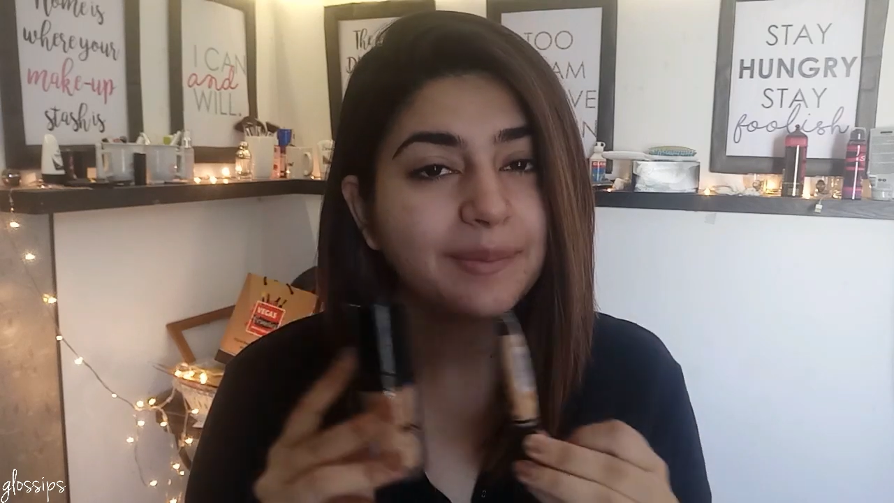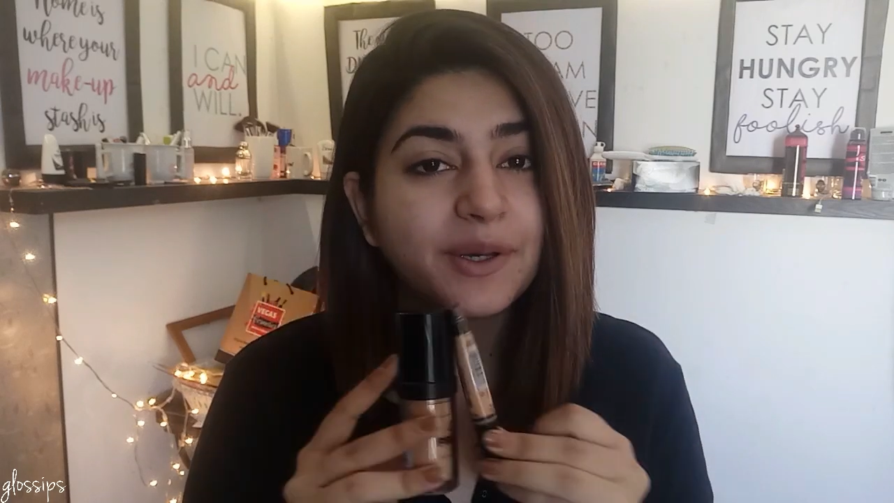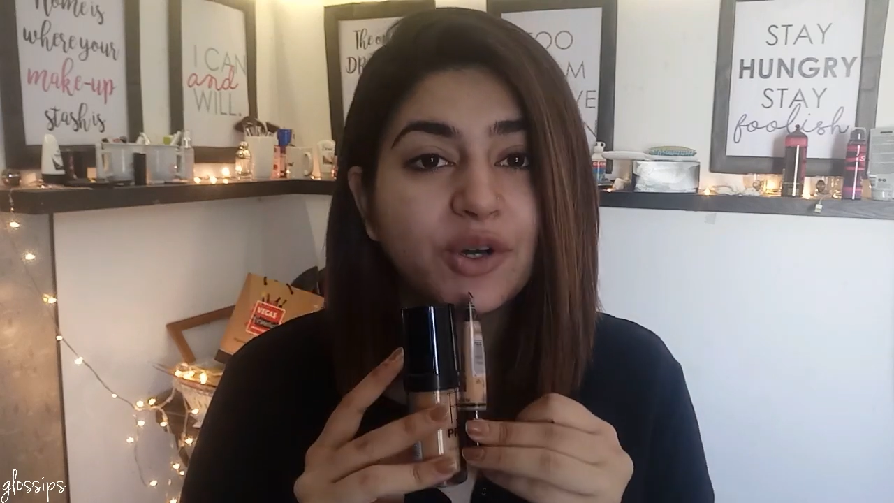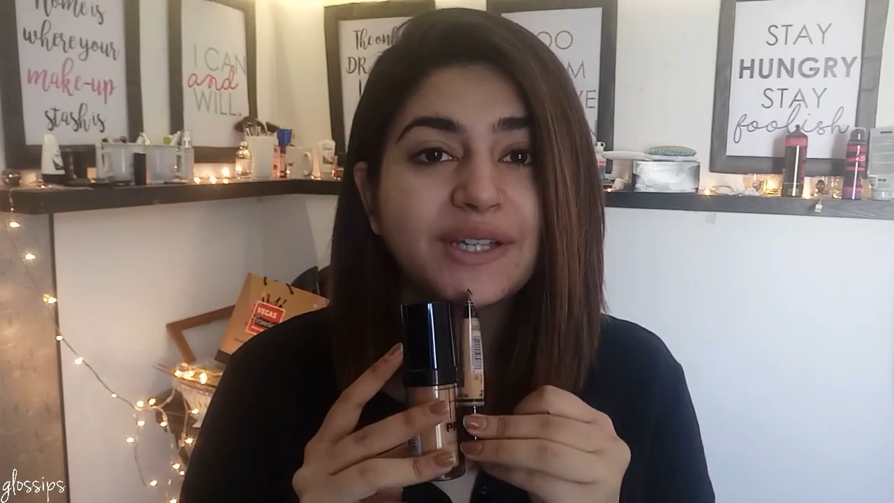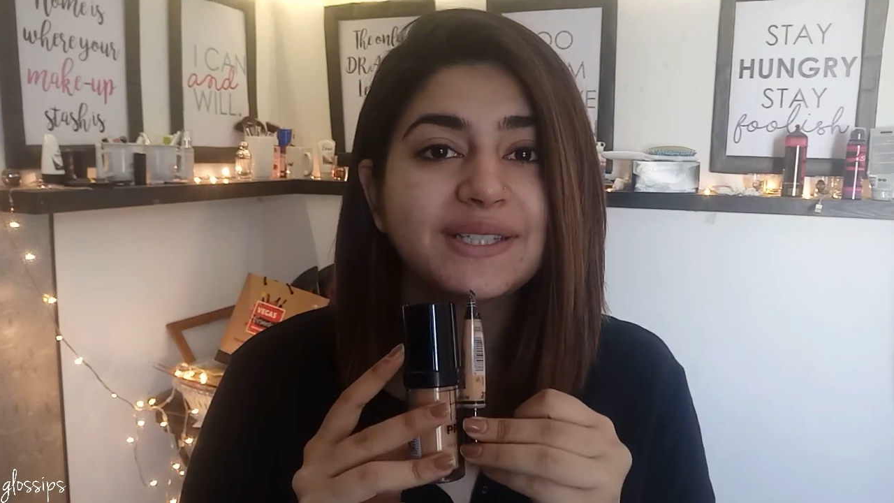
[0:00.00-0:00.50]

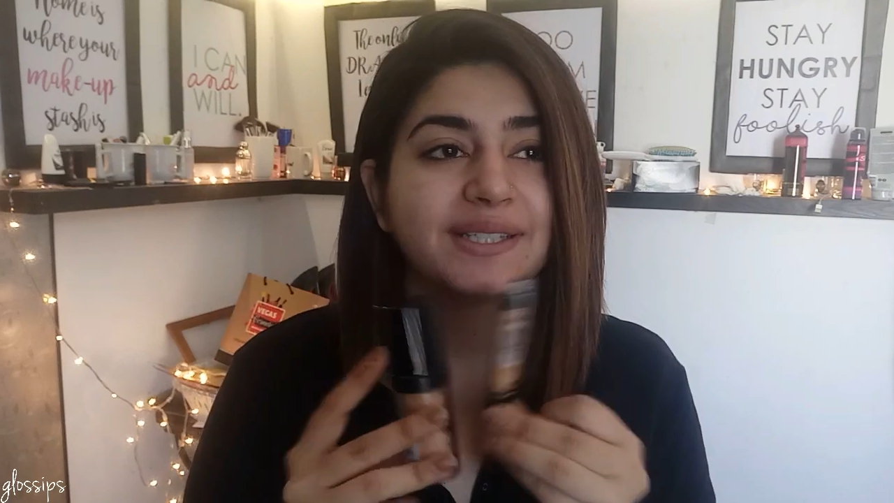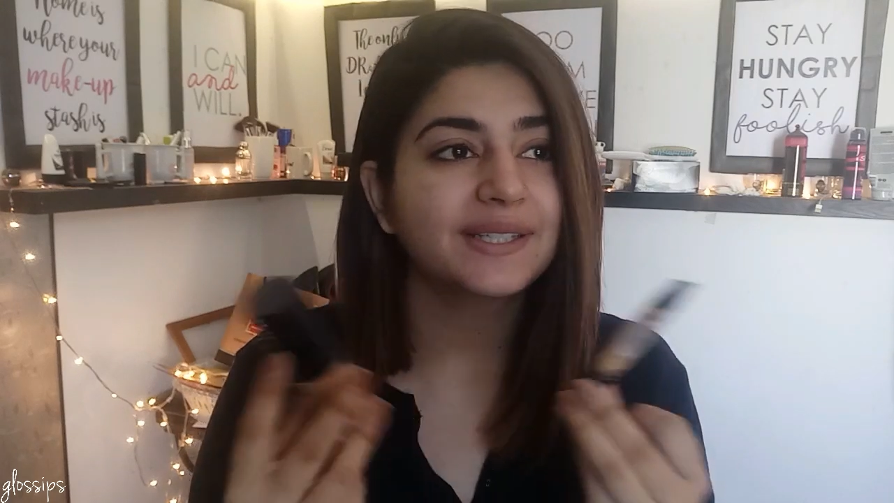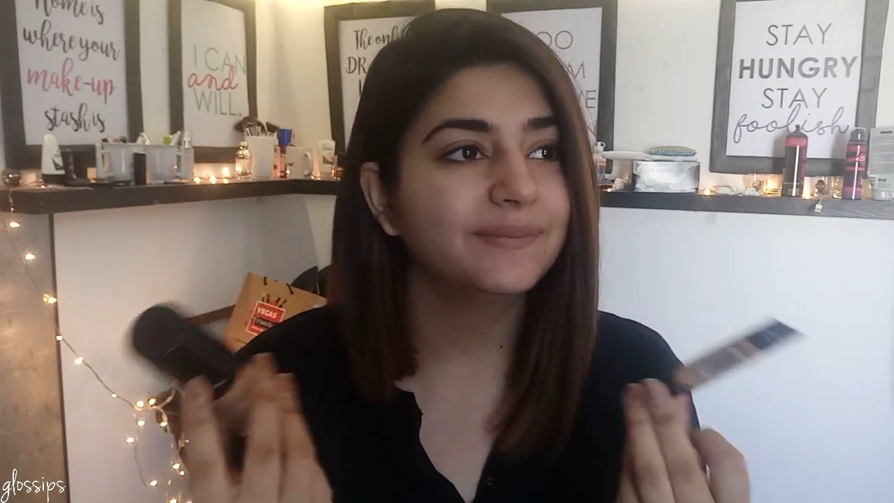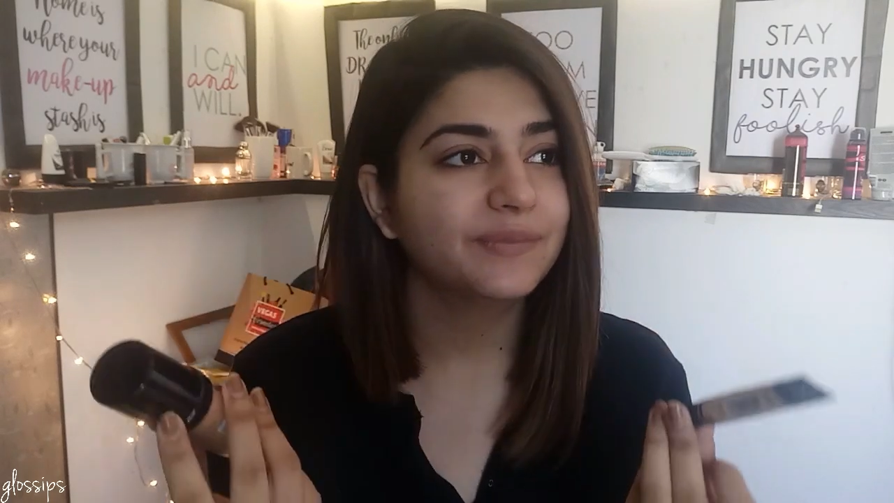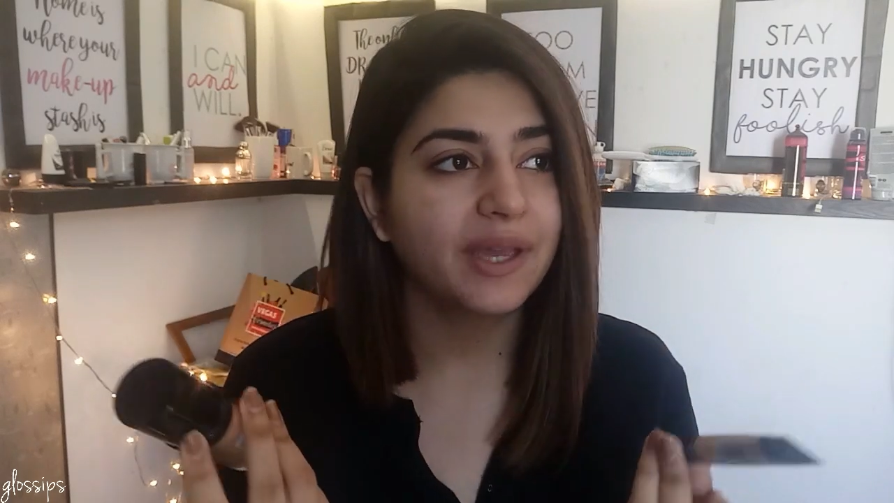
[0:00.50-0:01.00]
because
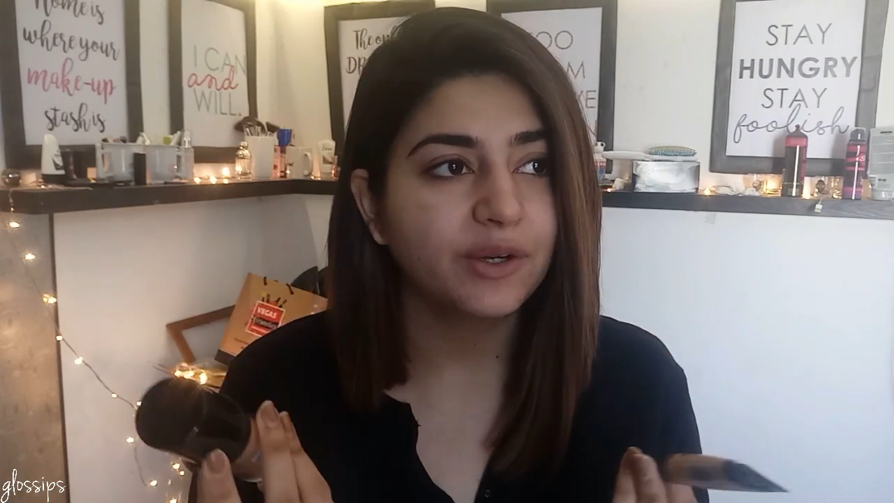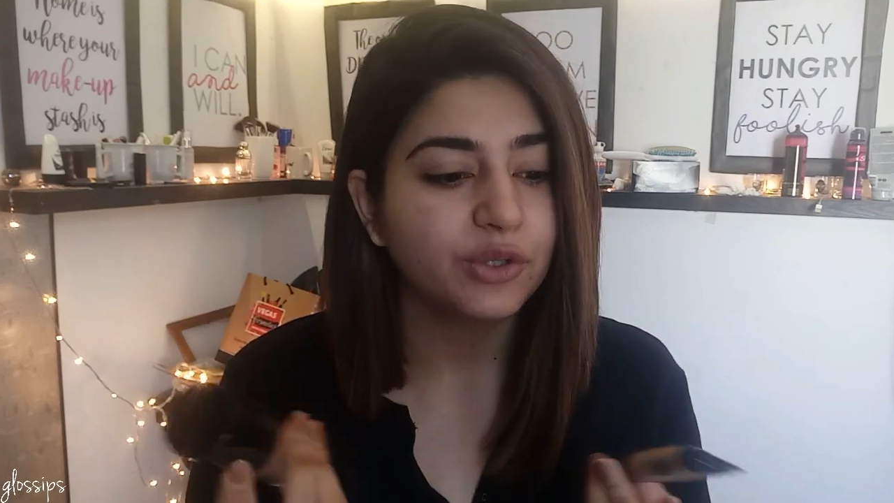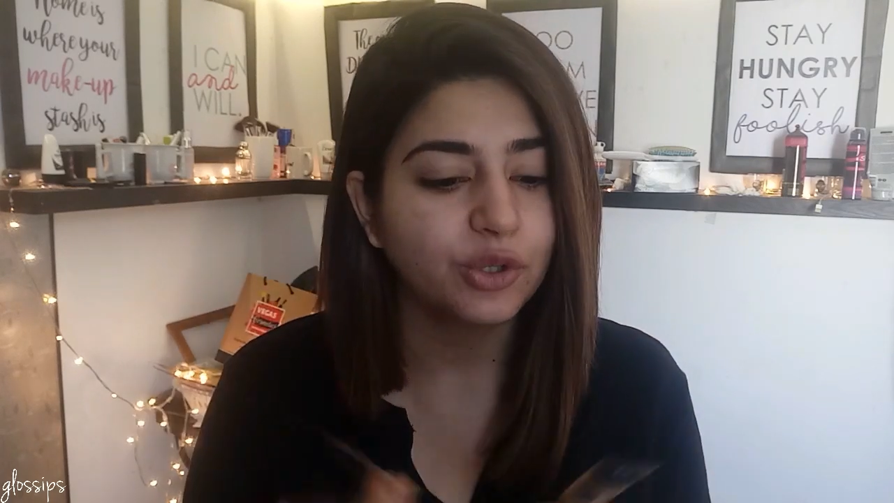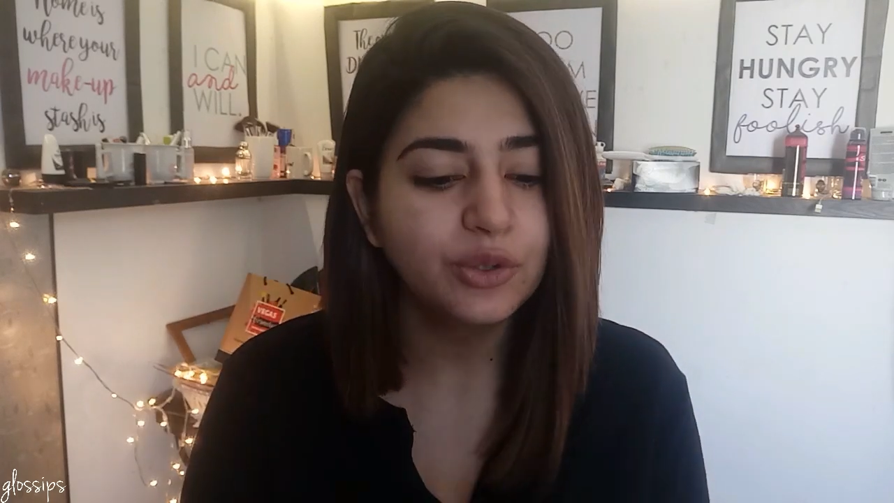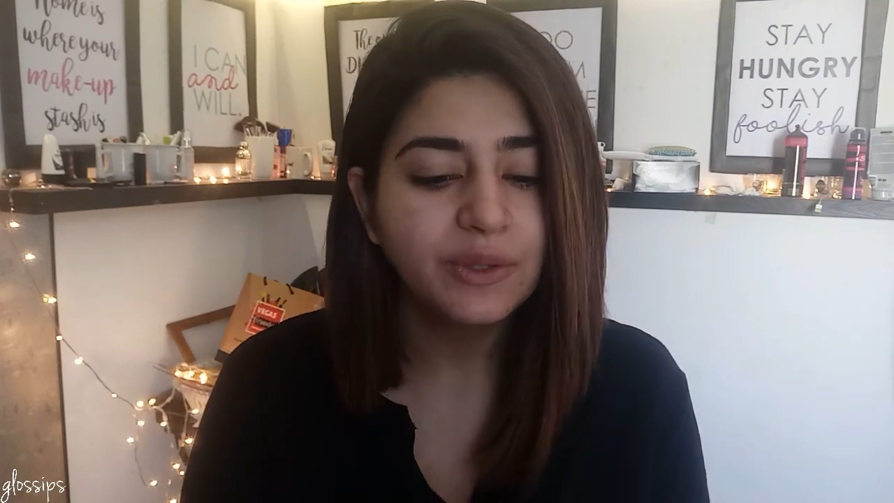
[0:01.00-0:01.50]
I don't
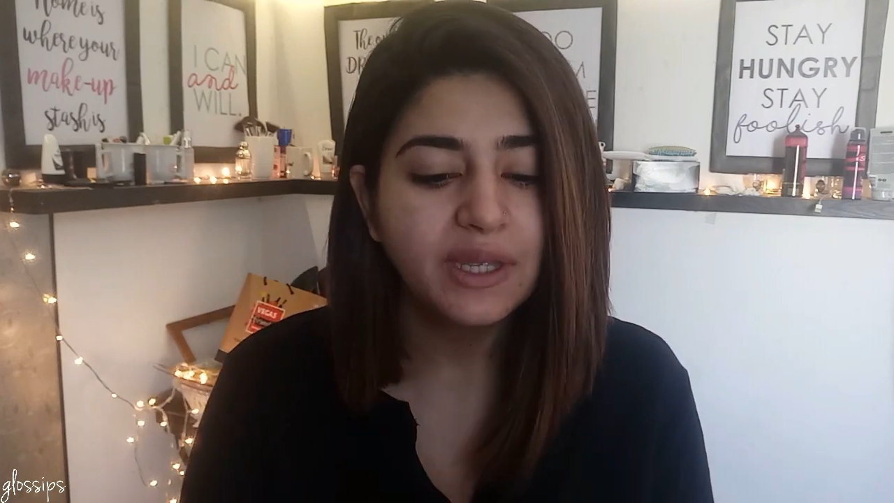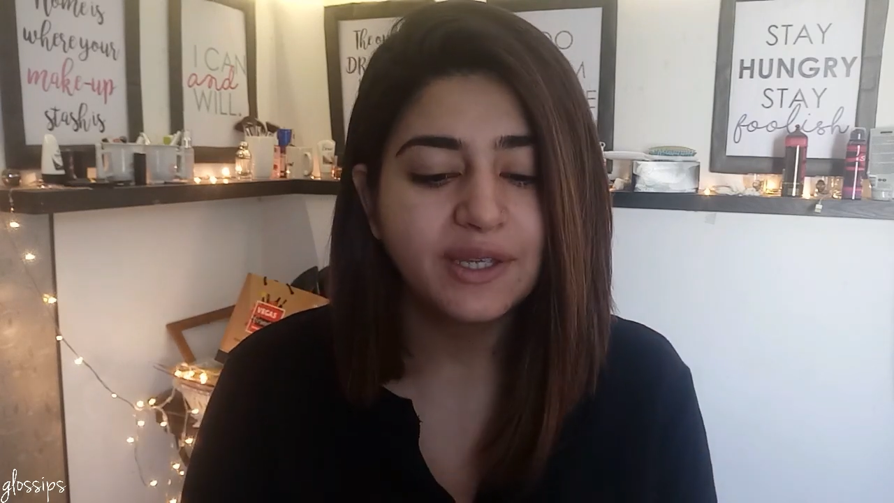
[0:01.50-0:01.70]
know.